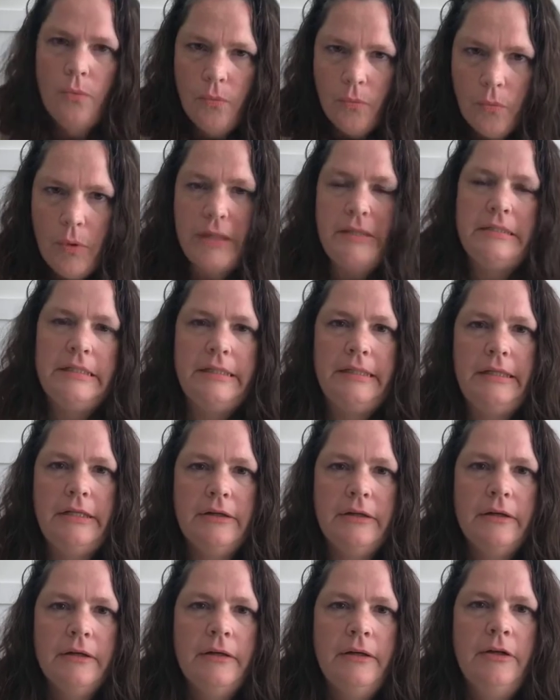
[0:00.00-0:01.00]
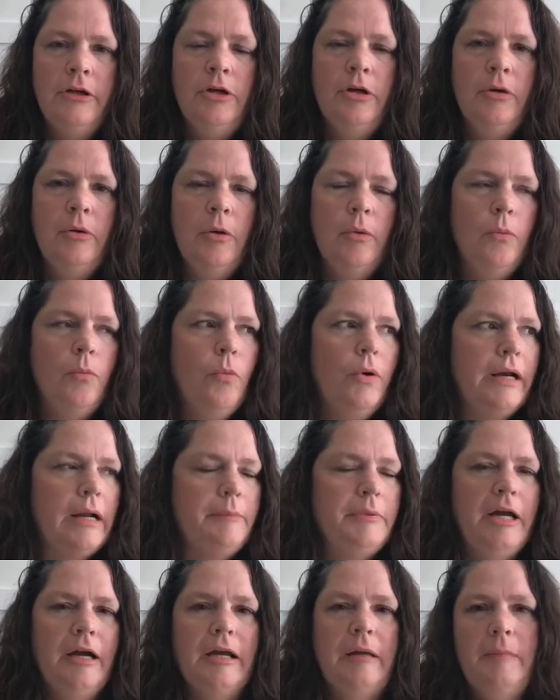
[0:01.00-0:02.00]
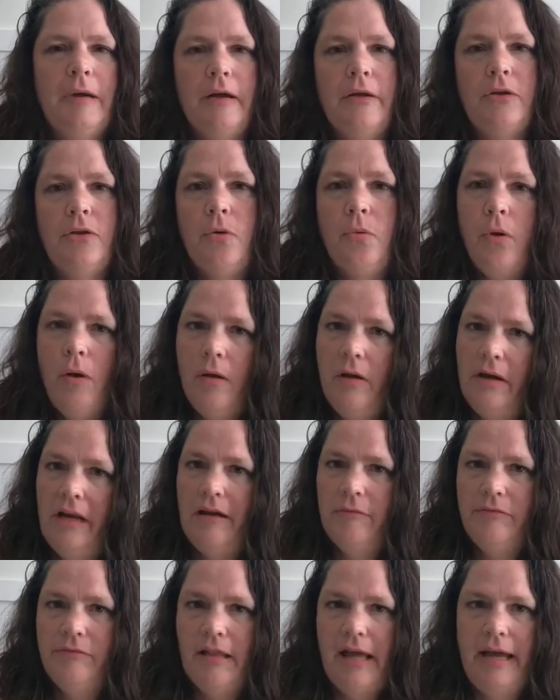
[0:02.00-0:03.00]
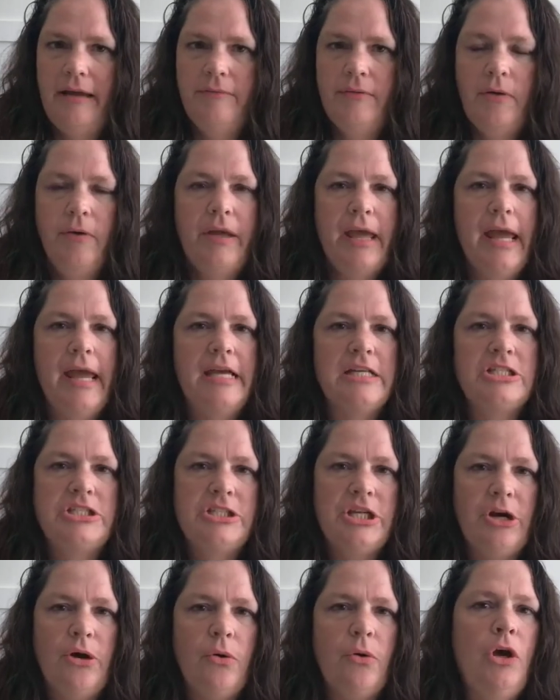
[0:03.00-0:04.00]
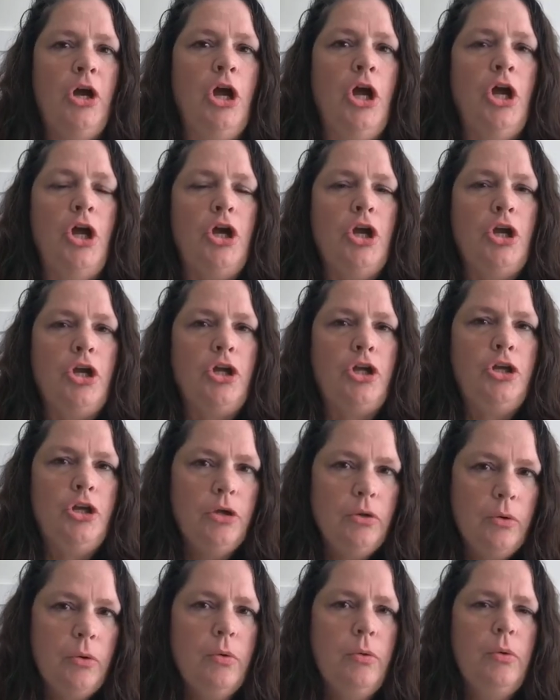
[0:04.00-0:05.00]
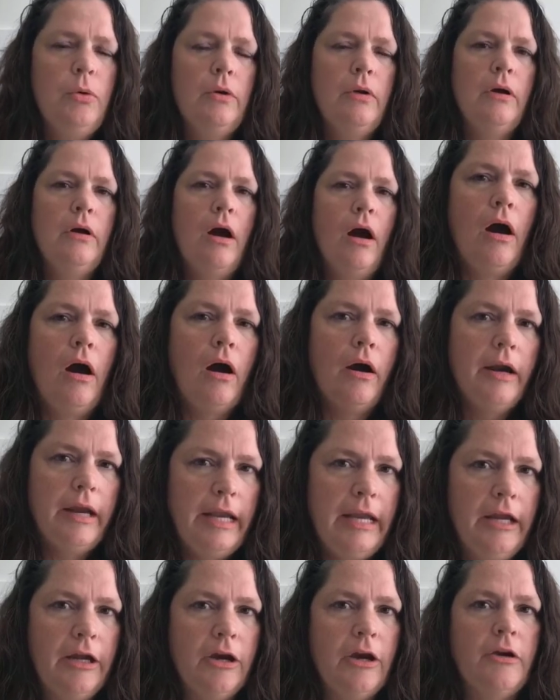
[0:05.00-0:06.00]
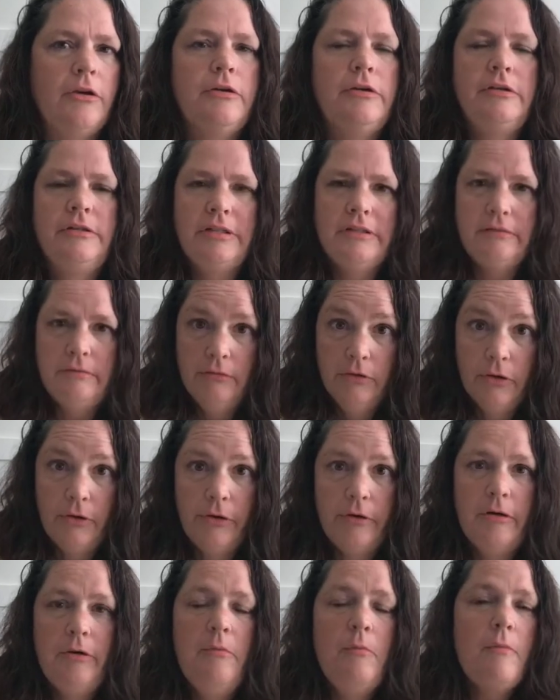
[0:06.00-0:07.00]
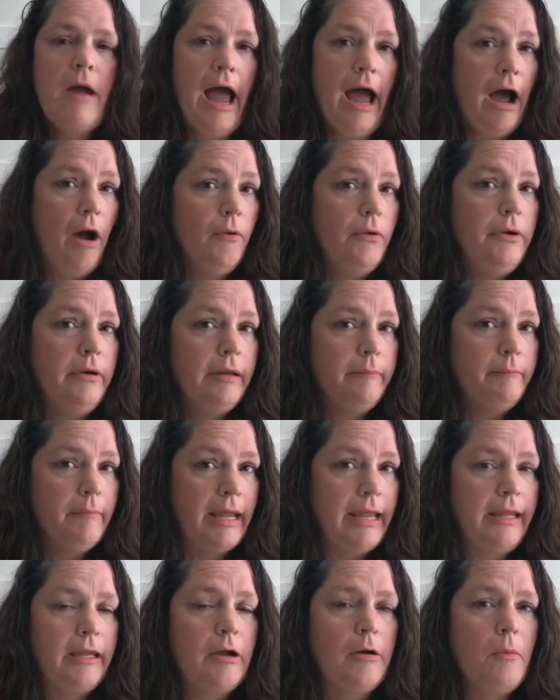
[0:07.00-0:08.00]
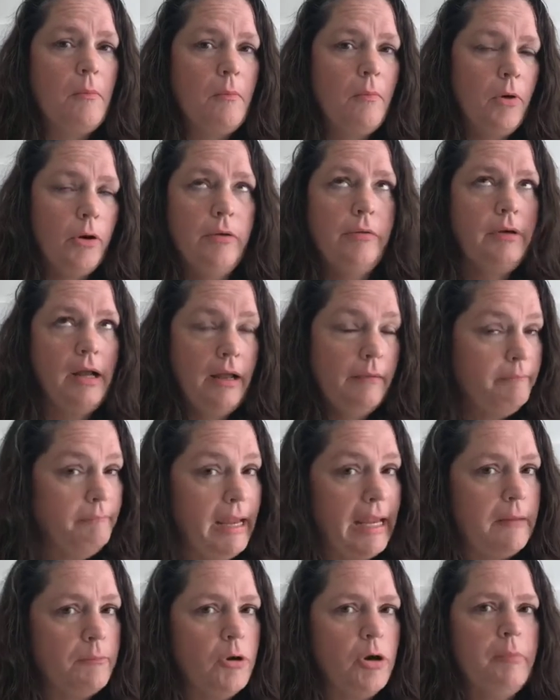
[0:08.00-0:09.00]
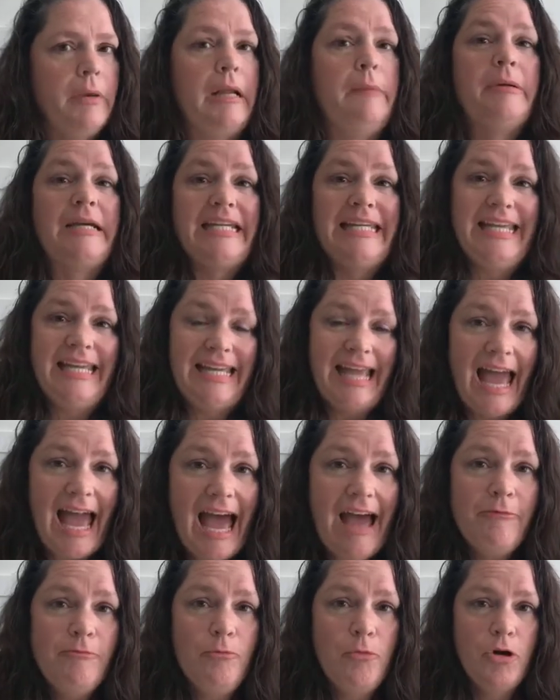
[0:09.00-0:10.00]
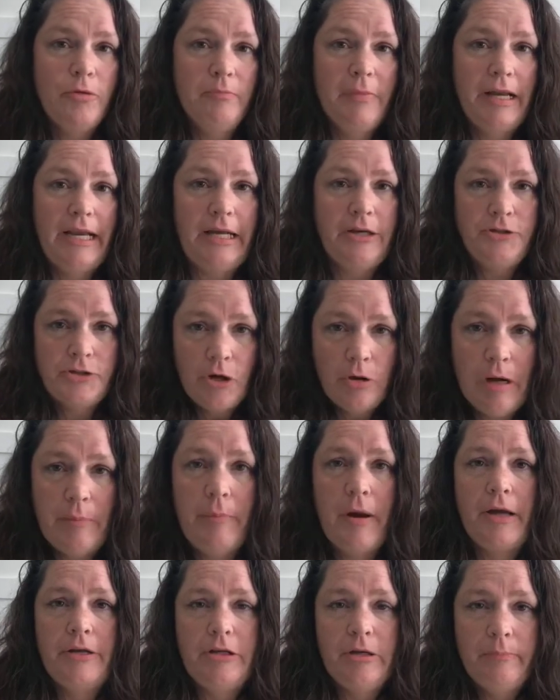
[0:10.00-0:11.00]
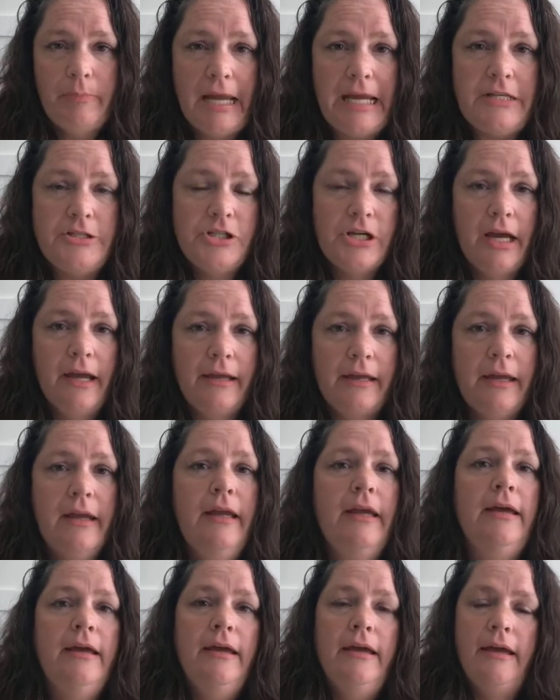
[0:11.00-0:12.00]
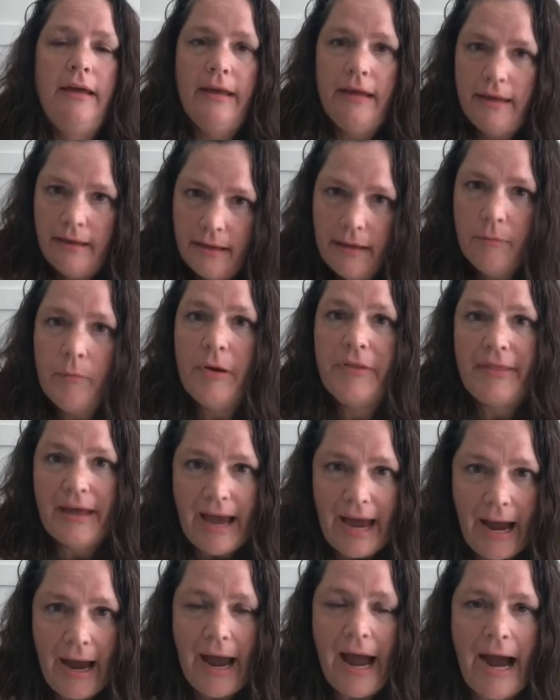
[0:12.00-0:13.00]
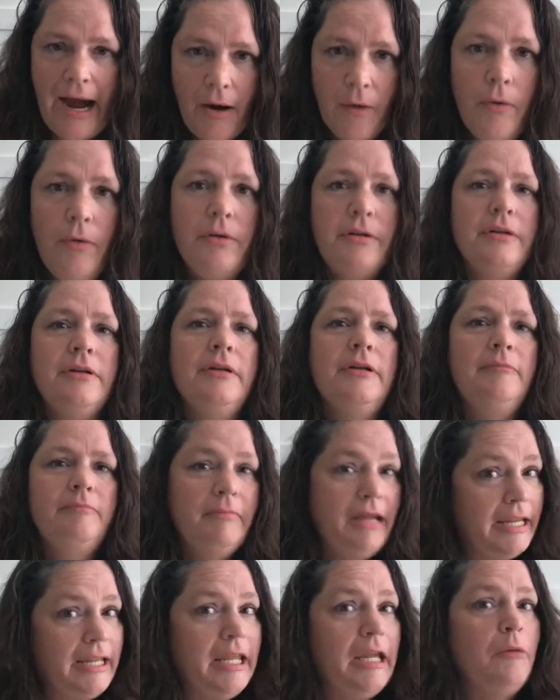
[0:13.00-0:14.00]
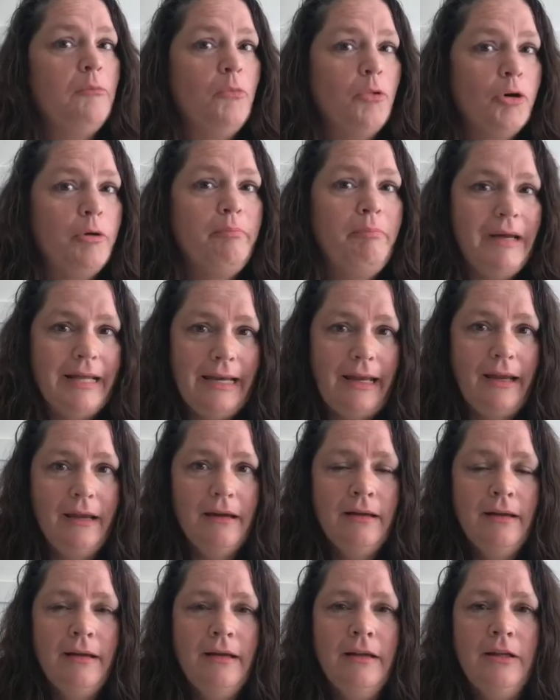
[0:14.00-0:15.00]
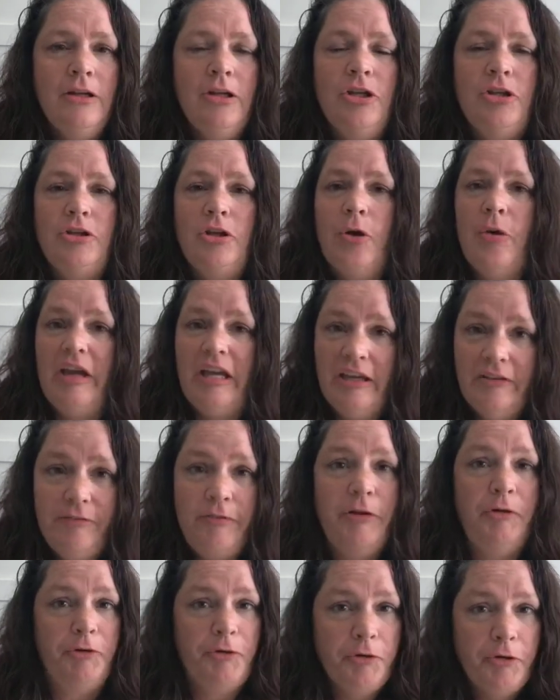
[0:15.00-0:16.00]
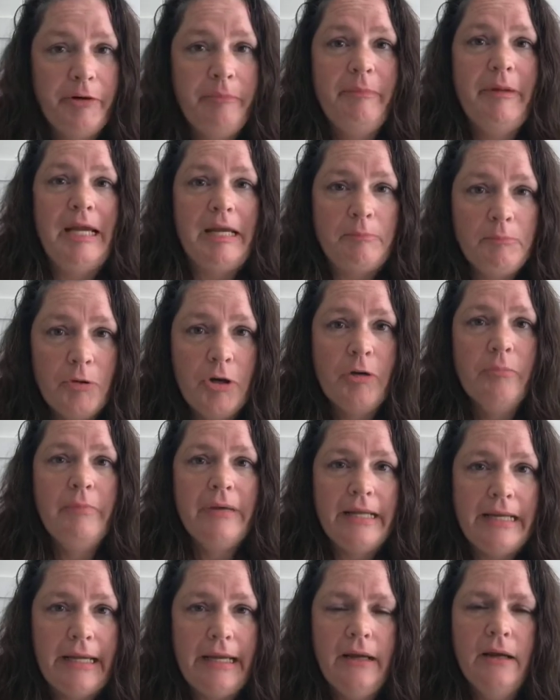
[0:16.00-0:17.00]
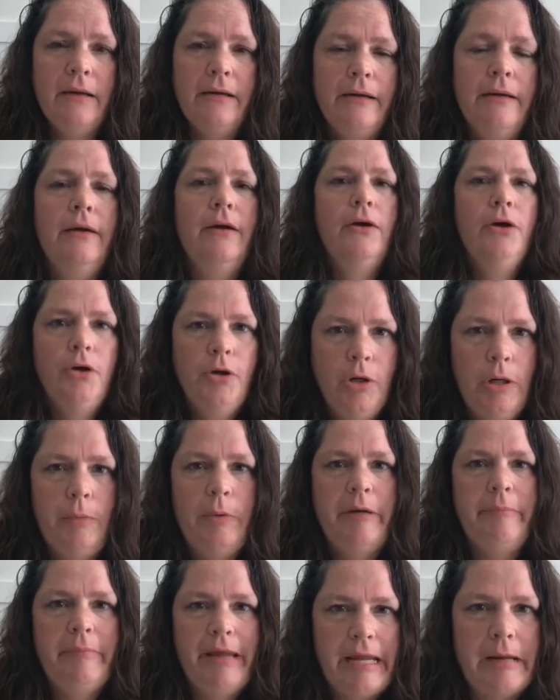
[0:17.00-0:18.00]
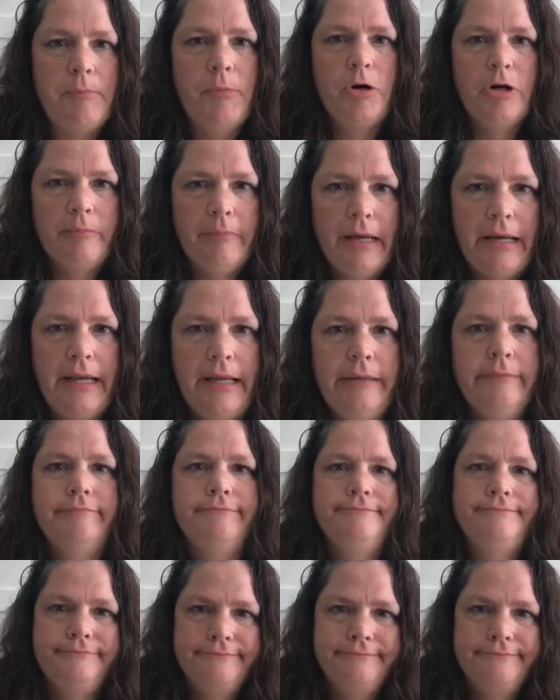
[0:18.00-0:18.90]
once a year? What I'm talking about is quality of life, okay? So you are here to learn how to make, or not make more money, but have more money show up on your paycheck without making more money. So if you could make more money, who would make more money?